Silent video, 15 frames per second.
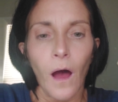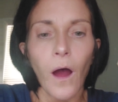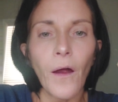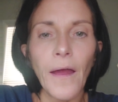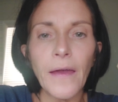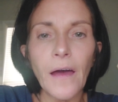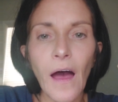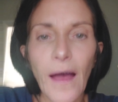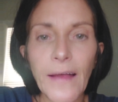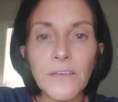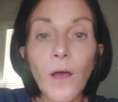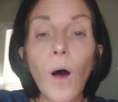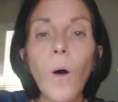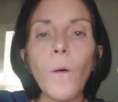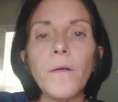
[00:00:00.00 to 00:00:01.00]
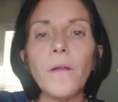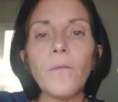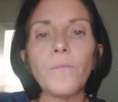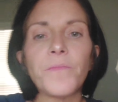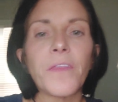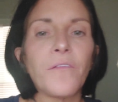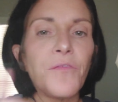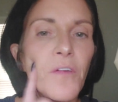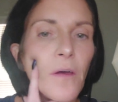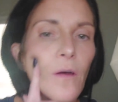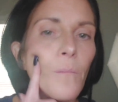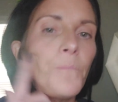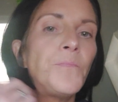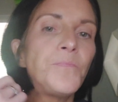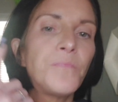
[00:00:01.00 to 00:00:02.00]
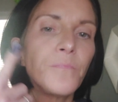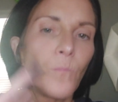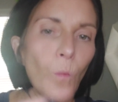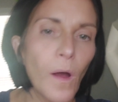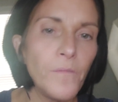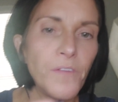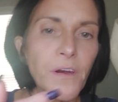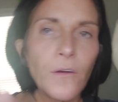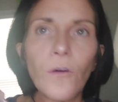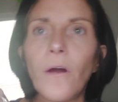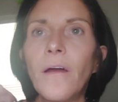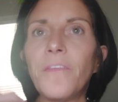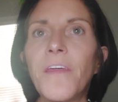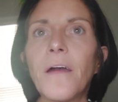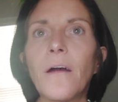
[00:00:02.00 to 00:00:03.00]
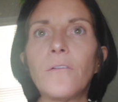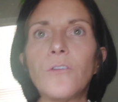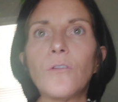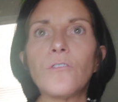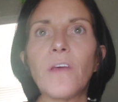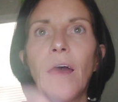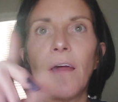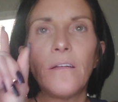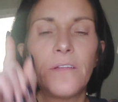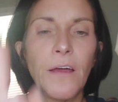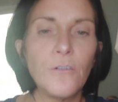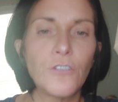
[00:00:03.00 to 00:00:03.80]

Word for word: All right, guys. Oh, and the, the film, White Vinegar, I think I told you that.